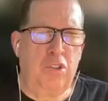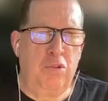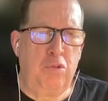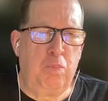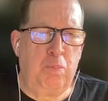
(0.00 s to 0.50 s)

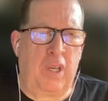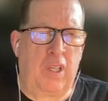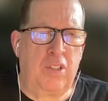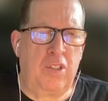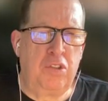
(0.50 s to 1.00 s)
to
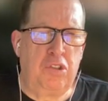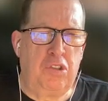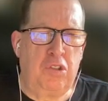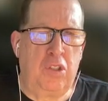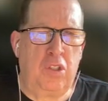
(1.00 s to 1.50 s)

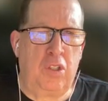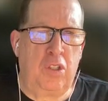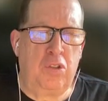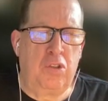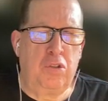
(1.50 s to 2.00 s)
balance
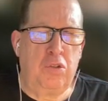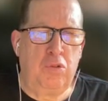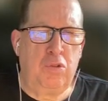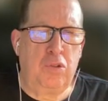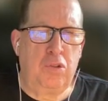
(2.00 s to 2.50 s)
the
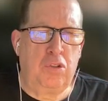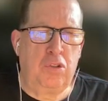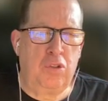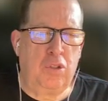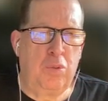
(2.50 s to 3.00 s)
students
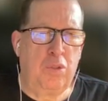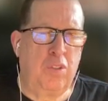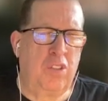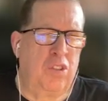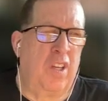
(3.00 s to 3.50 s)
in terms
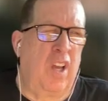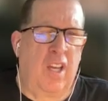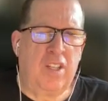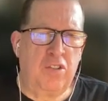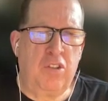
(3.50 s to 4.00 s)
of, let's say,
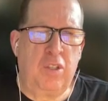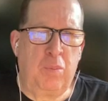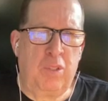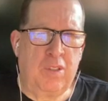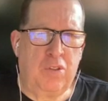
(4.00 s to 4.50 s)

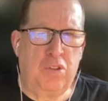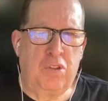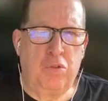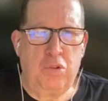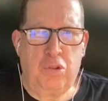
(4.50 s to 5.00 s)

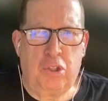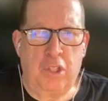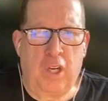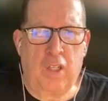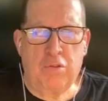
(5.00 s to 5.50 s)
academics or
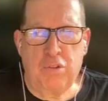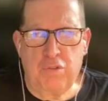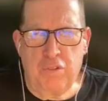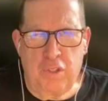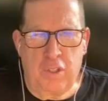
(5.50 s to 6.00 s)

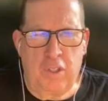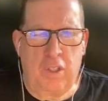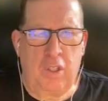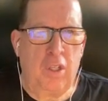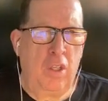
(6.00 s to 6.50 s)

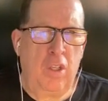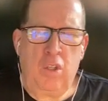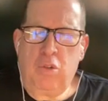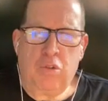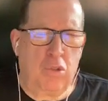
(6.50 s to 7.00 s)
geography
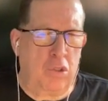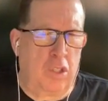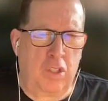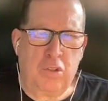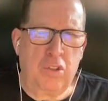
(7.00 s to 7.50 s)

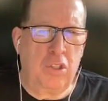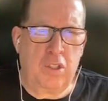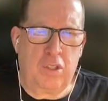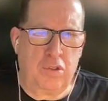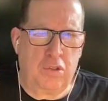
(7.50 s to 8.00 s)
or other
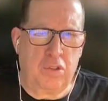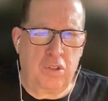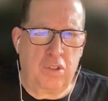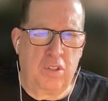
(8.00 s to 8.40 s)
things?